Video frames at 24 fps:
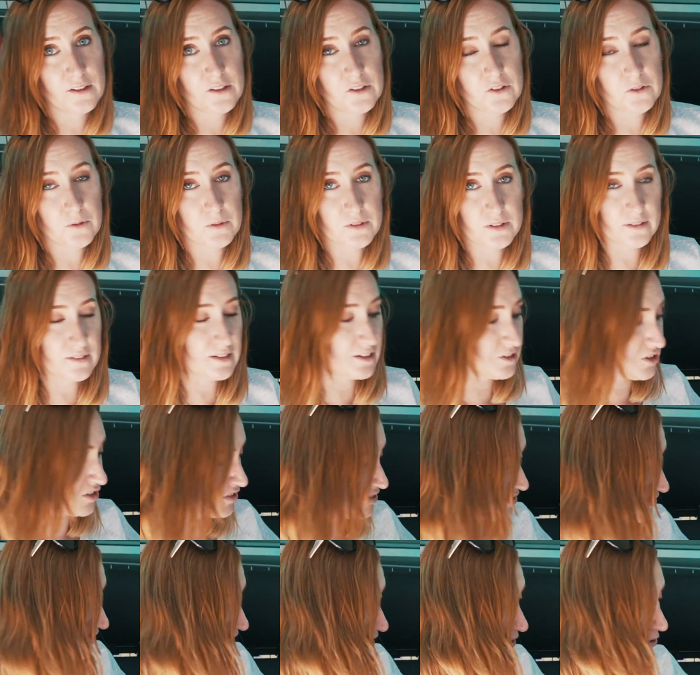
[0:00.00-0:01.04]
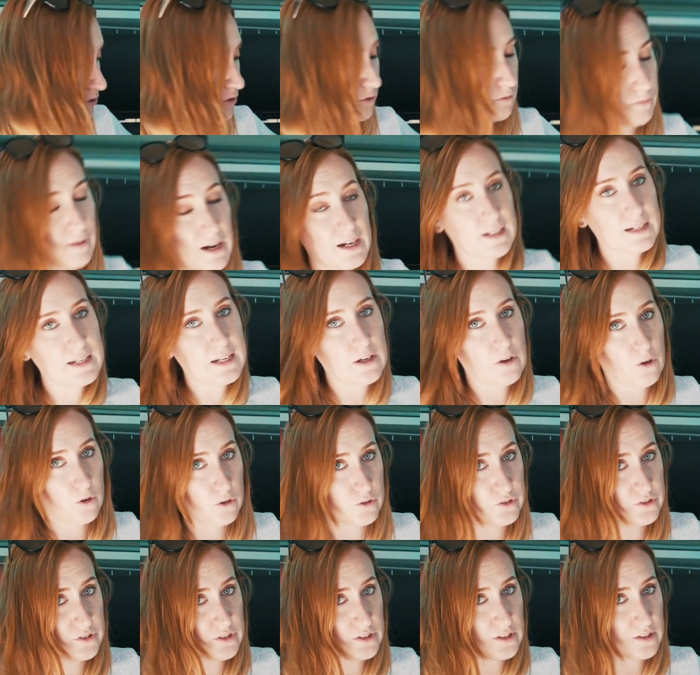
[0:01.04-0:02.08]
So it does actually stick directly
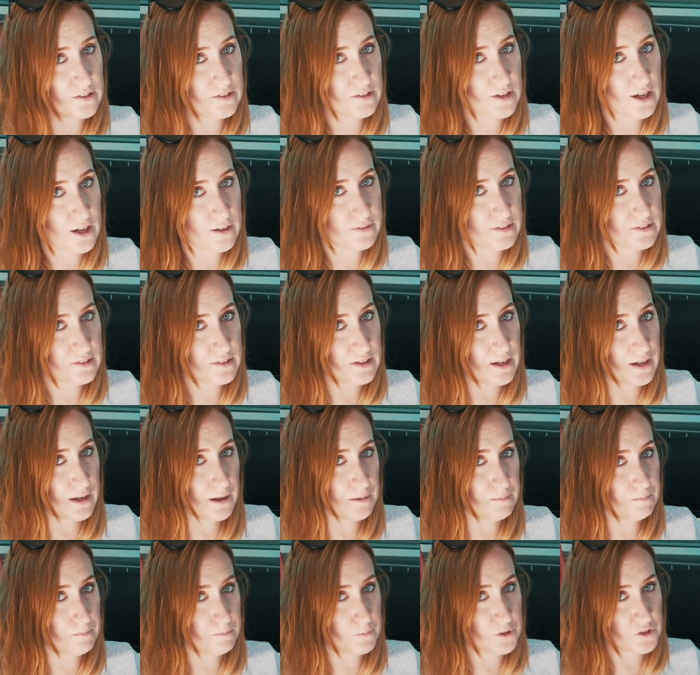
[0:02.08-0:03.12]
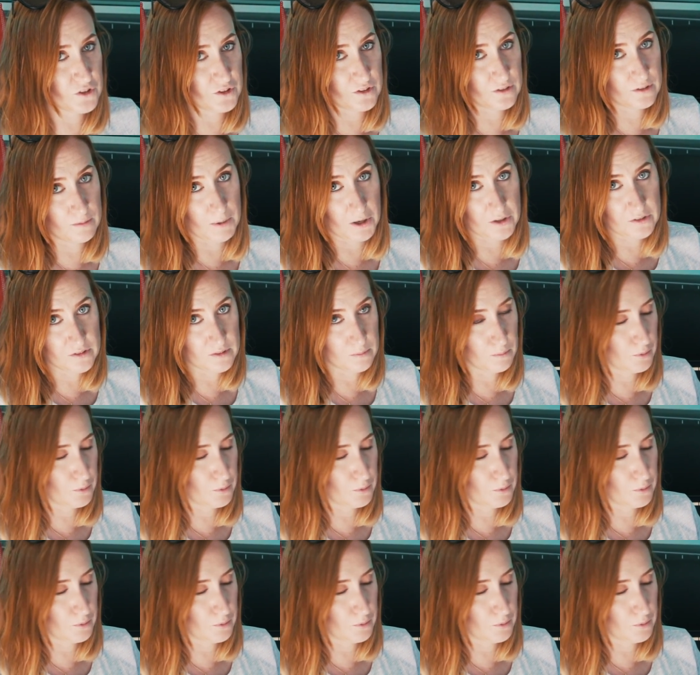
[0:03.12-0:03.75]
onto the surface here, which is the most